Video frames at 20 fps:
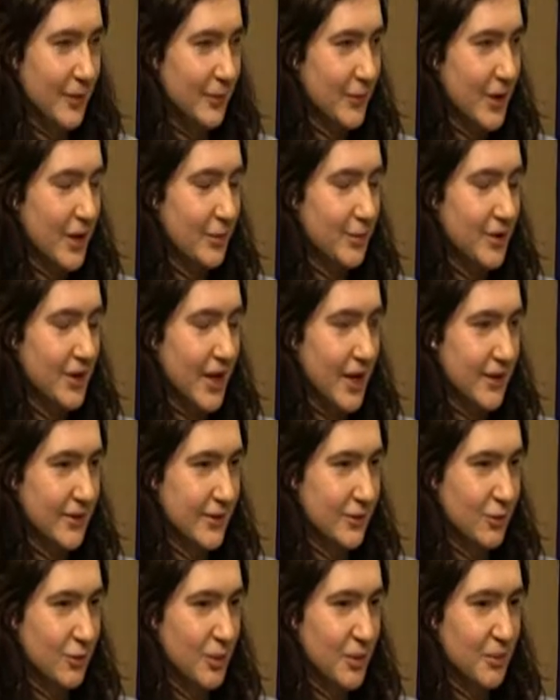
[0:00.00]

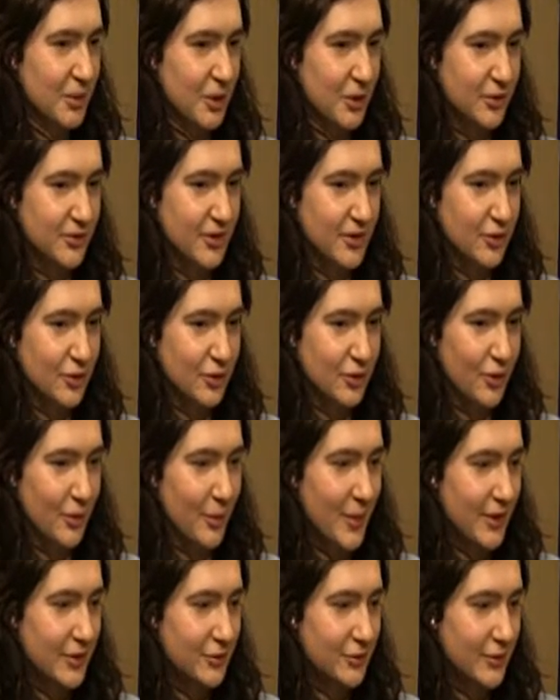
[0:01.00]
complicated to me because I don't know
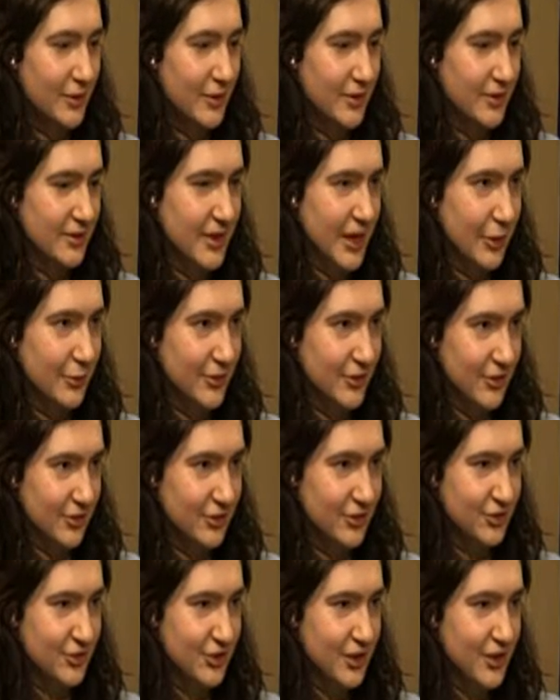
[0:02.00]
much of the town
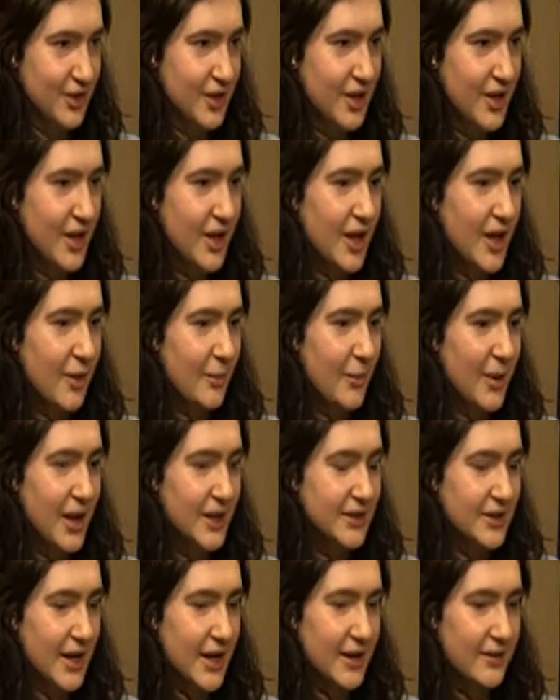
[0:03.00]
history,
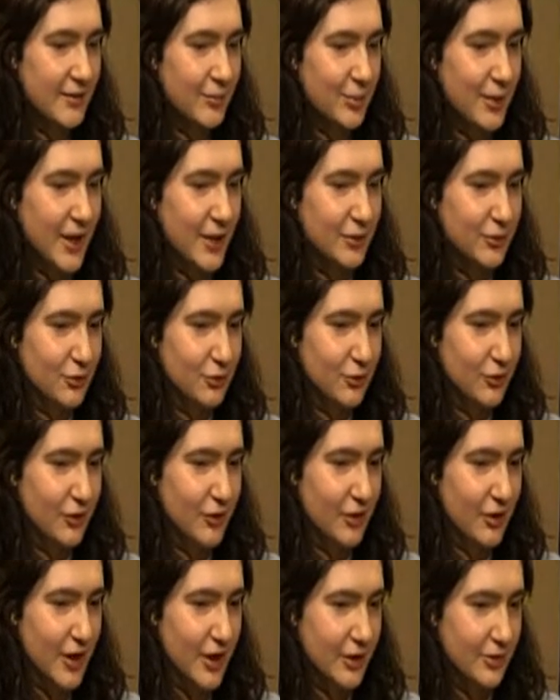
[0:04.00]
but I have a plan to
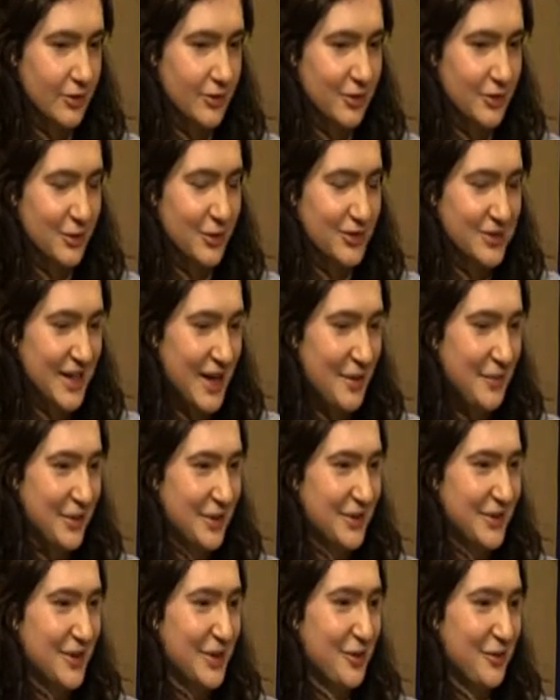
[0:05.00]
figure out what
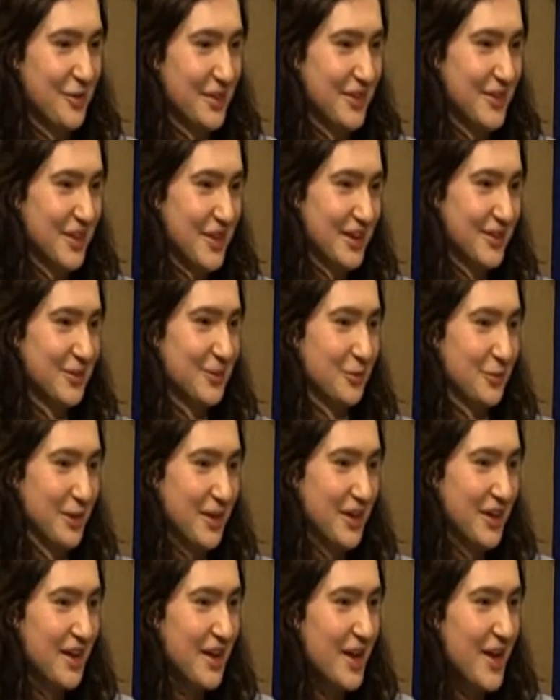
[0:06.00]
happened over the next
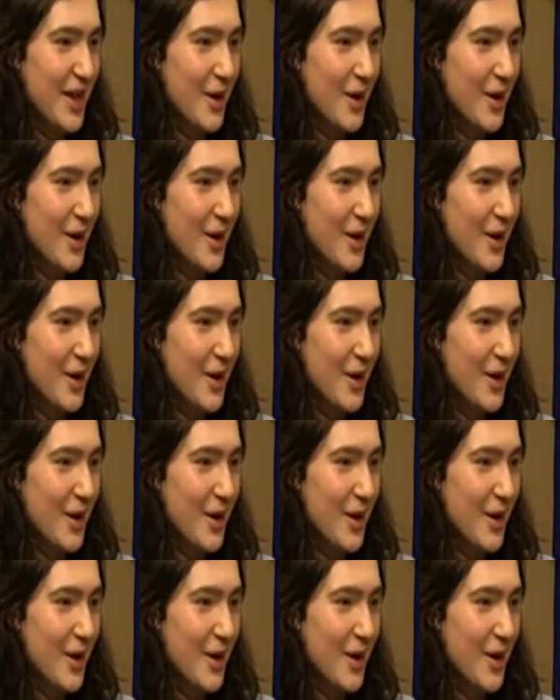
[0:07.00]
week.